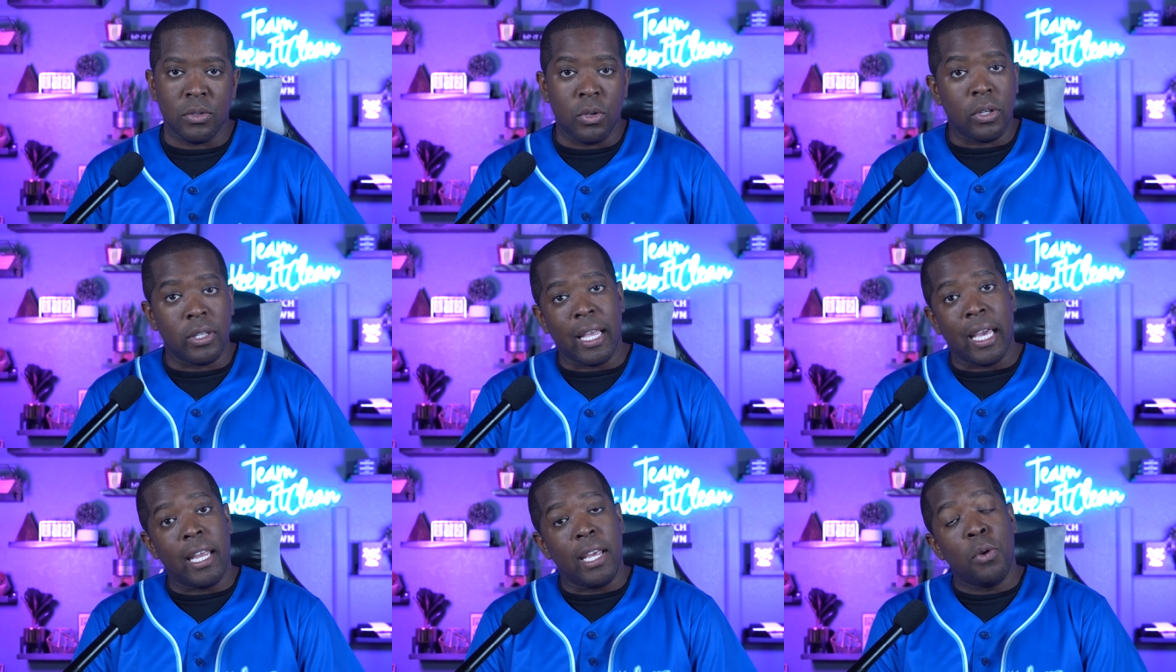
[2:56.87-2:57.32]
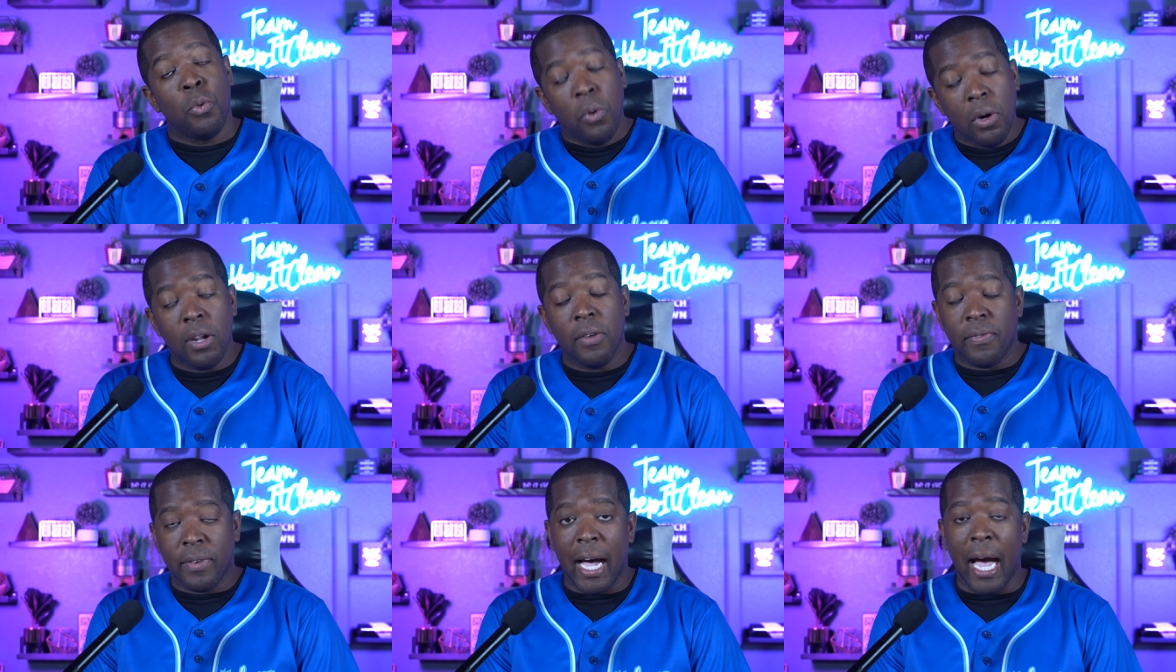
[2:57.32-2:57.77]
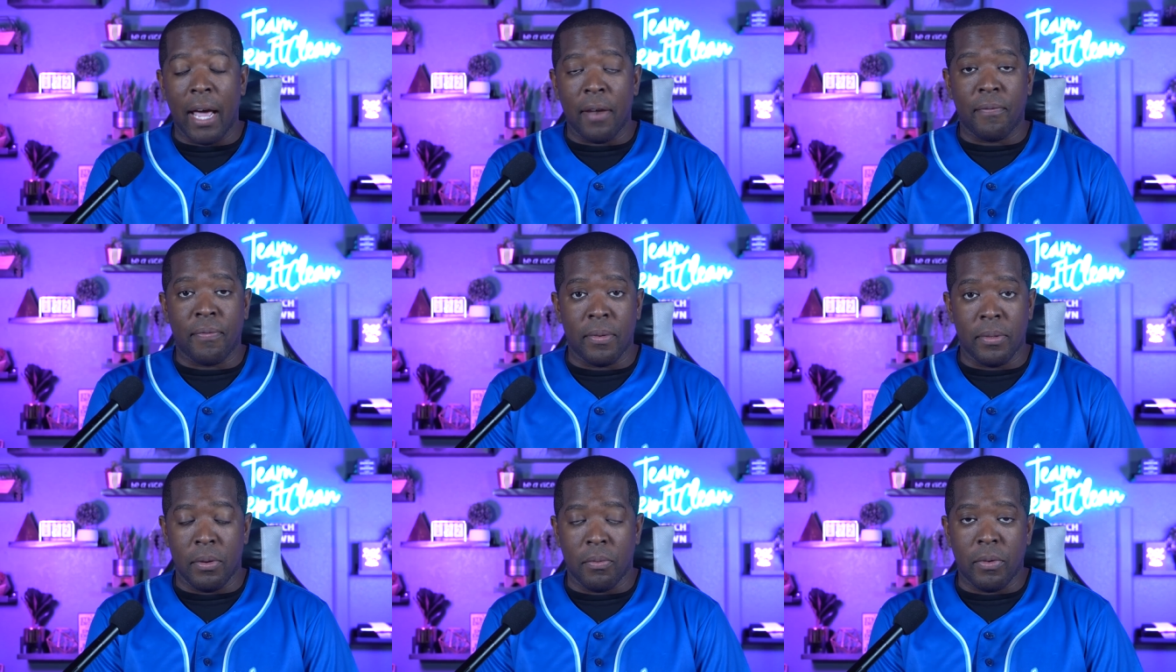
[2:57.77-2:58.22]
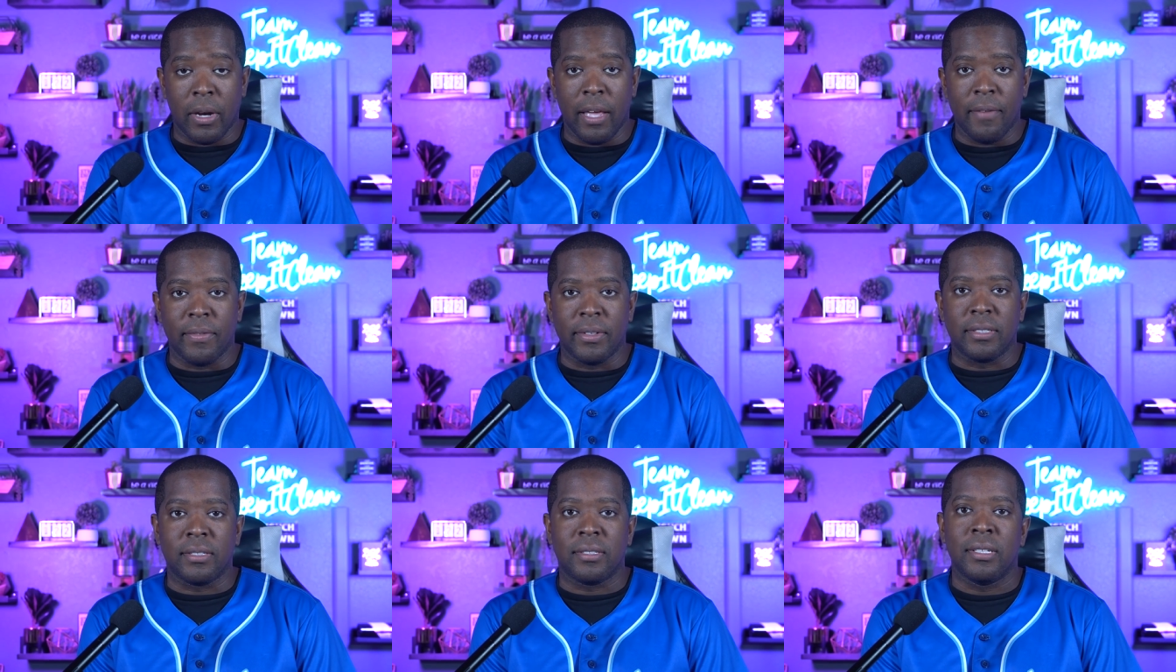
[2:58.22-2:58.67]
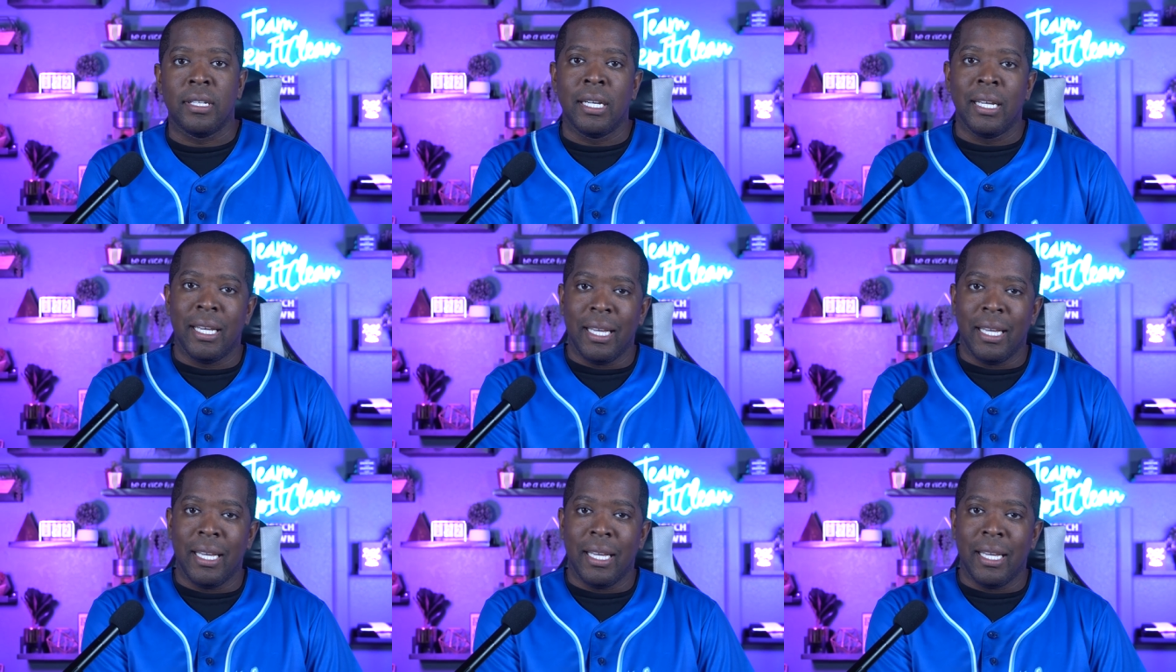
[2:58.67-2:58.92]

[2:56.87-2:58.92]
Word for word: or that he would have gotten from the Ravens,